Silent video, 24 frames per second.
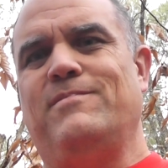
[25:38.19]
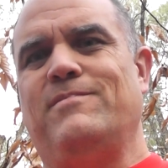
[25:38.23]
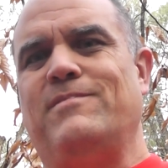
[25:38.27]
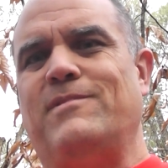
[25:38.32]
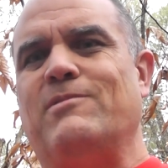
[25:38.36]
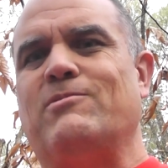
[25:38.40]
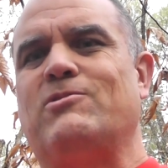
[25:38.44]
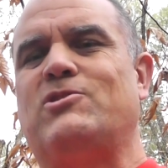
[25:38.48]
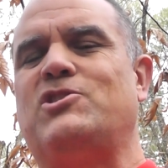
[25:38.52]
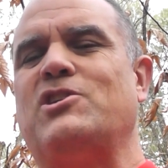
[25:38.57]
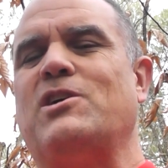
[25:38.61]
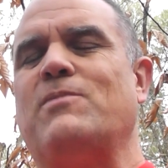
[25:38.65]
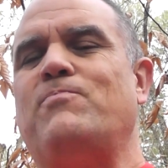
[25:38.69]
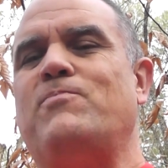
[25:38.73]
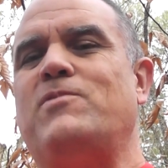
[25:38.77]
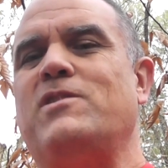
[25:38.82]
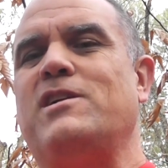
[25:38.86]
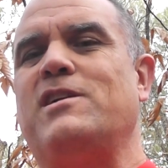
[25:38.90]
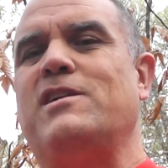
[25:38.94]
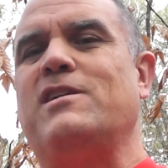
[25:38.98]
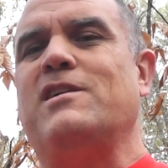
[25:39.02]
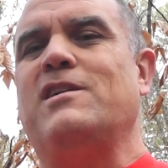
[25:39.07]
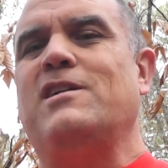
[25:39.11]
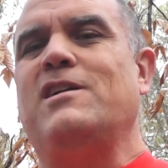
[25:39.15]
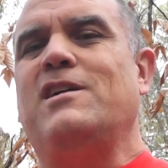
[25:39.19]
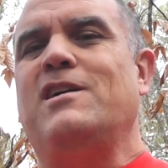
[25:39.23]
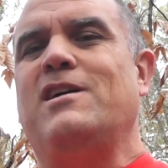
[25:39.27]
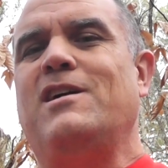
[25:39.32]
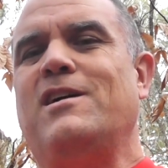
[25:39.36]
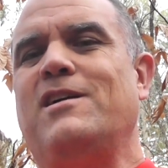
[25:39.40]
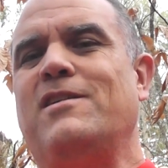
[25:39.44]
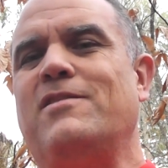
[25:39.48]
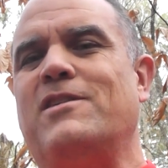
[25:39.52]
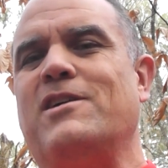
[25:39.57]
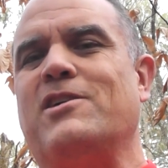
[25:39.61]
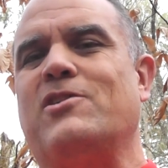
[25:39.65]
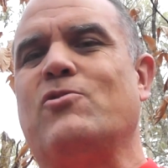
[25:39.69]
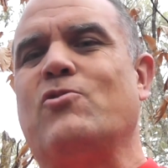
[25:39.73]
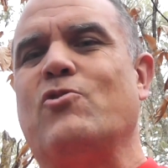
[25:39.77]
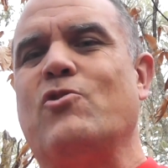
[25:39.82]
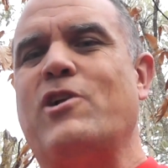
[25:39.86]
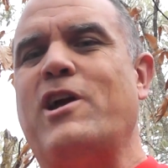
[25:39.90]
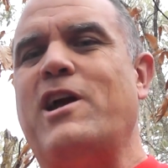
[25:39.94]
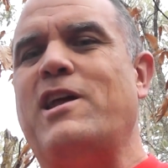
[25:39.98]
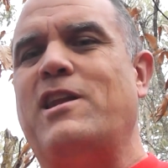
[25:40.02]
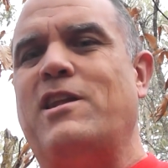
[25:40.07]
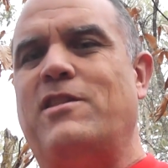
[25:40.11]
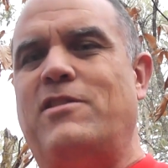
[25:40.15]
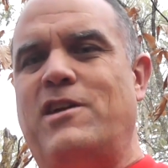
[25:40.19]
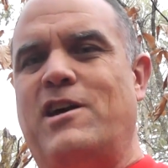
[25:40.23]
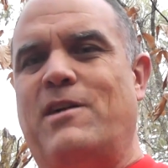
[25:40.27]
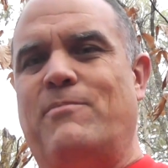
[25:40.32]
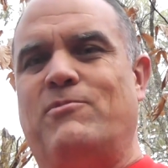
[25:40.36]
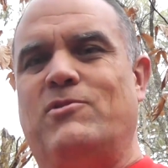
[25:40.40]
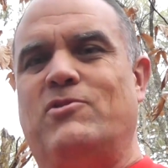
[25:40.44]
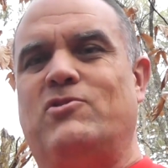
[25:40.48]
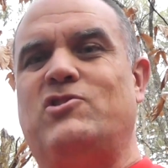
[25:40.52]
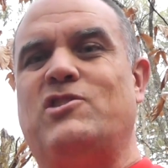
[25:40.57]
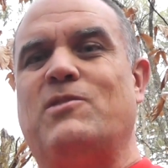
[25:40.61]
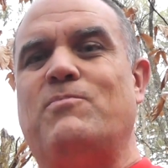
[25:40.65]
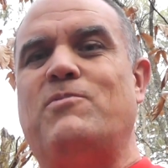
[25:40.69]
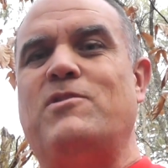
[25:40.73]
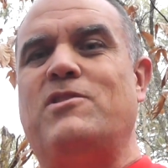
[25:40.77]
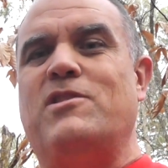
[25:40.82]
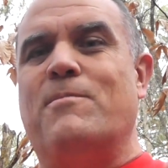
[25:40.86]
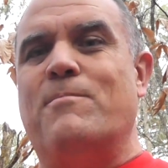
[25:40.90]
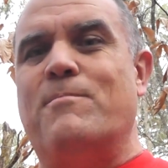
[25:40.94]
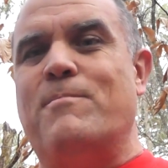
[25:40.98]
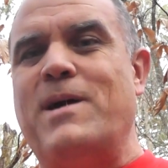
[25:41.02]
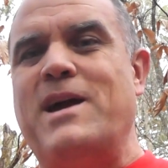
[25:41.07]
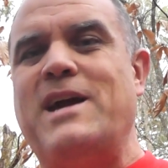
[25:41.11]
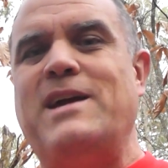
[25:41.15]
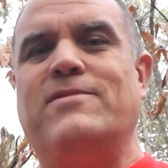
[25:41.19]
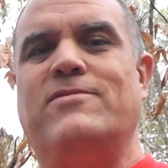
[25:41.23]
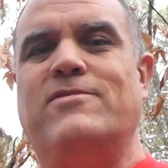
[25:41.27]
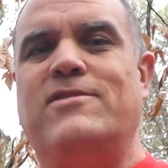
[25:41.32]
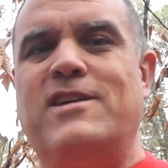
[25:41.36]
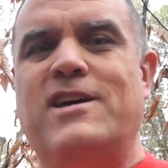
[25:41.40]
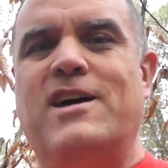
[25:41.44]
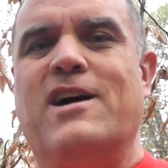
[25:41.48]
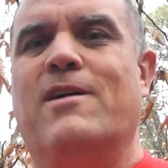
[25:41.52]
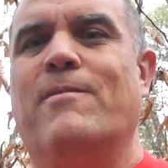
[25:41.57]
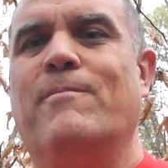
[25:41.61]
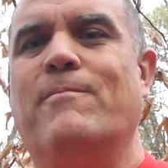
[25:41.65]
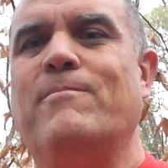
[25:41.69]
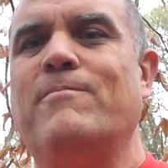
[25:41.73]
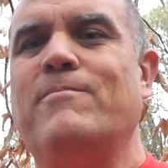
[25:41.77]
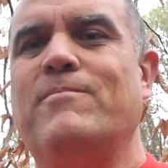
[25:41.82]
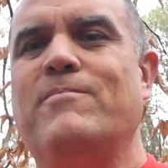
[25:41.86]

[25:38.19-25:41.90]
There was something that created them. There's something that made them.